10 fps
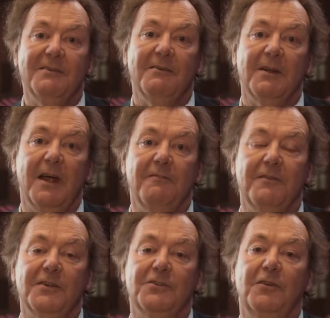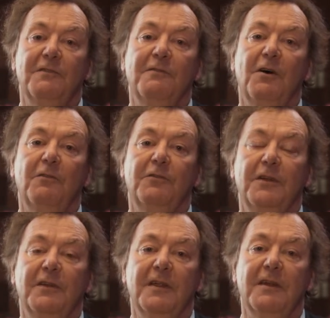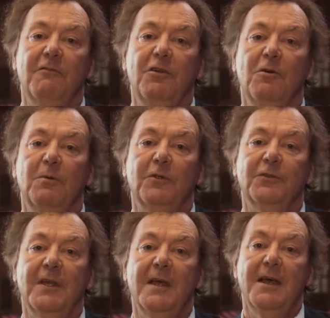when I first got involved in renewables